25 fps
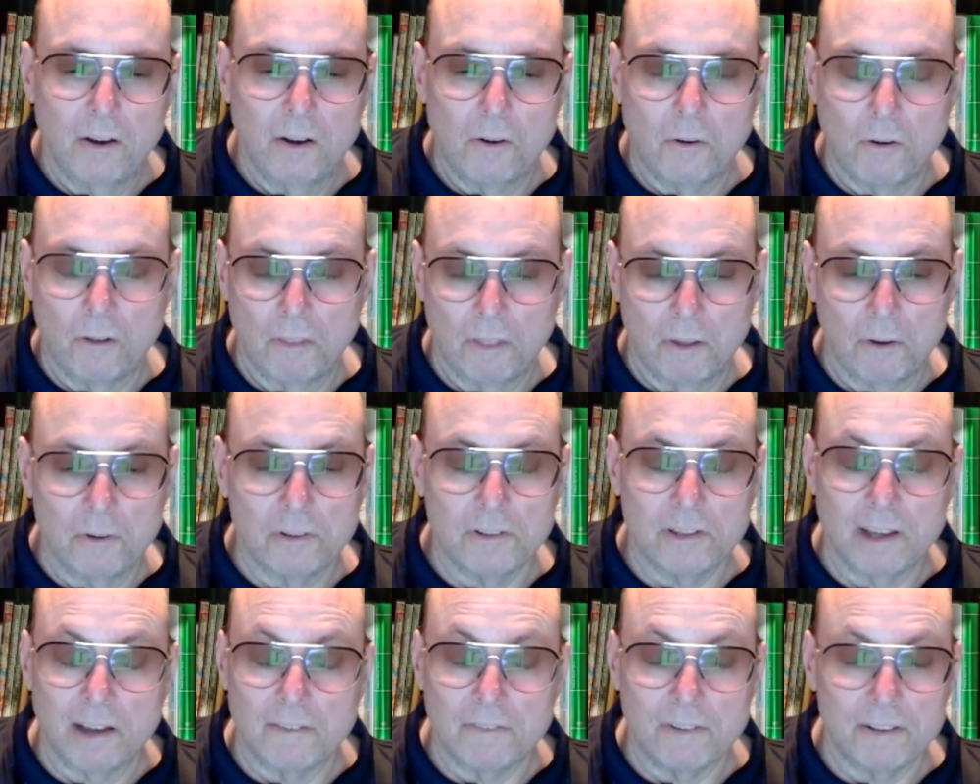Although
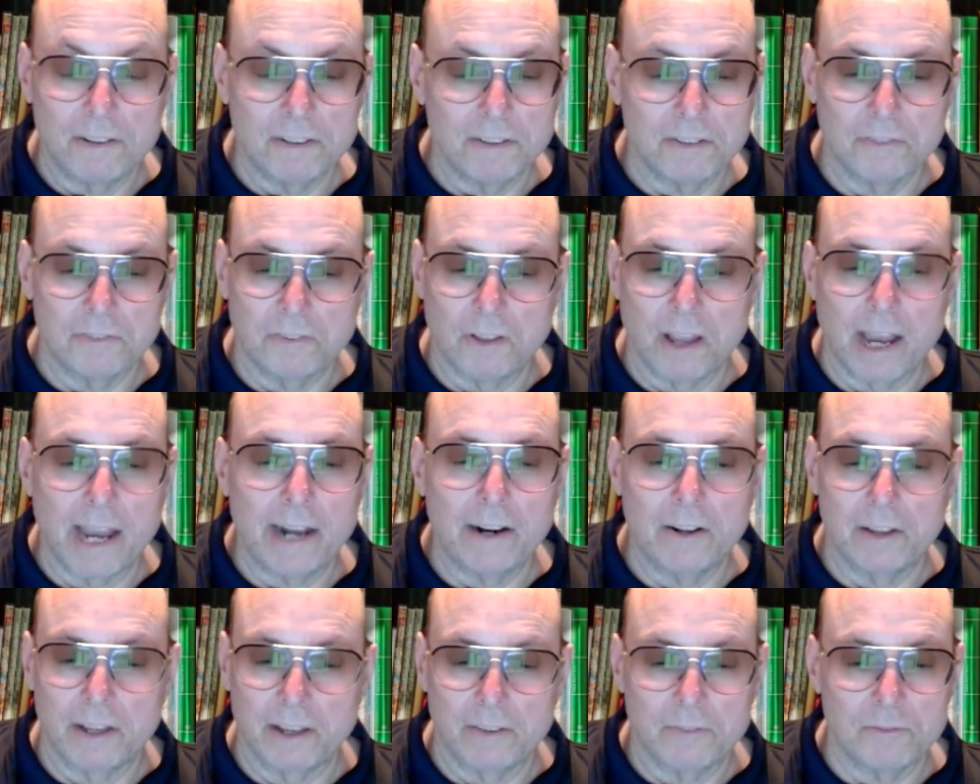his offensive
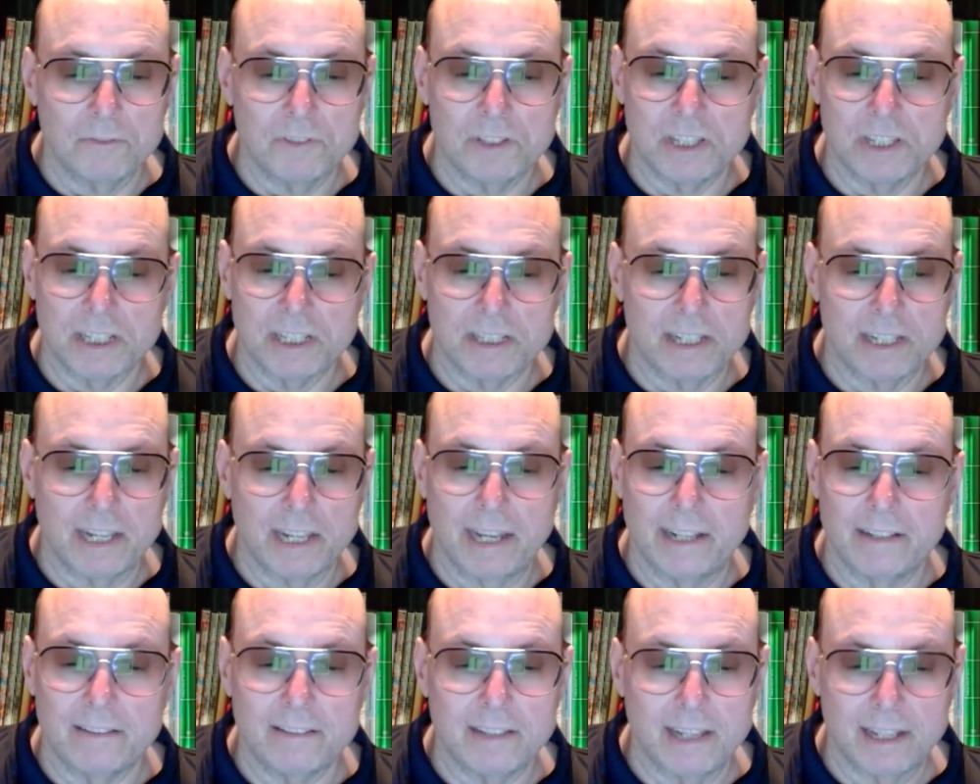line will give him 6 to
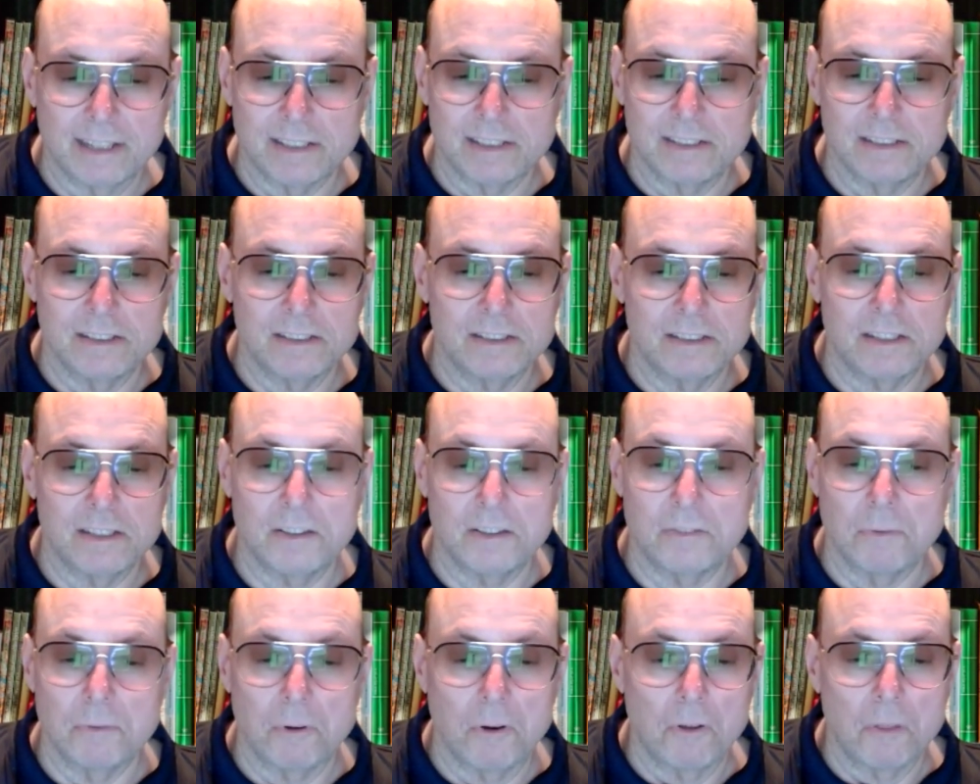8 seconds
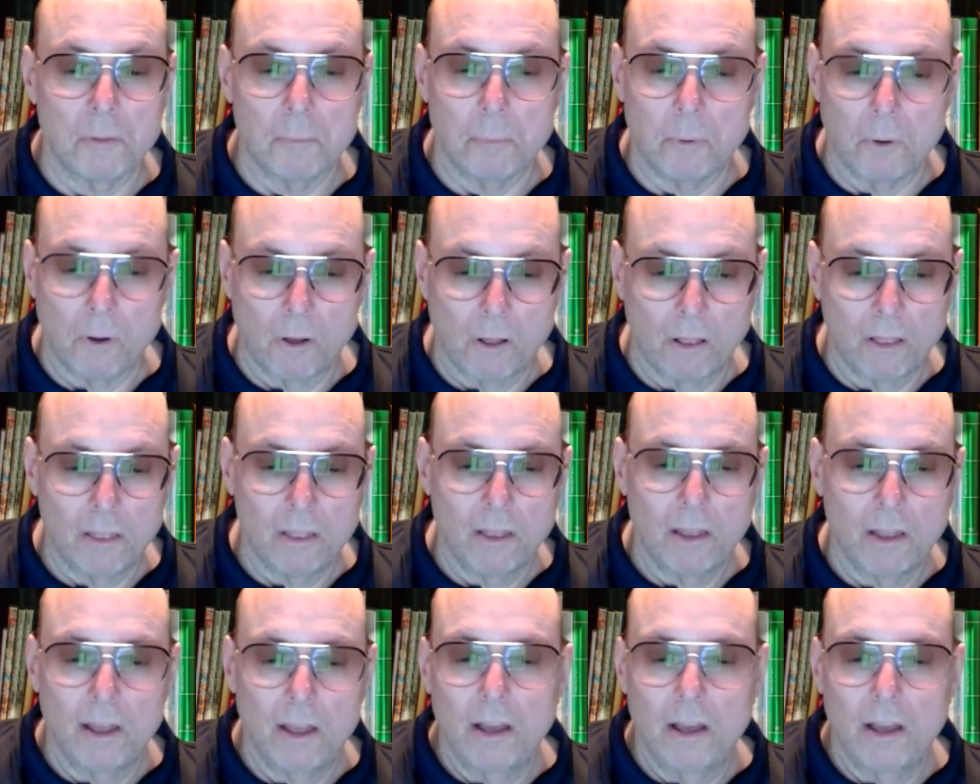to throw the ball,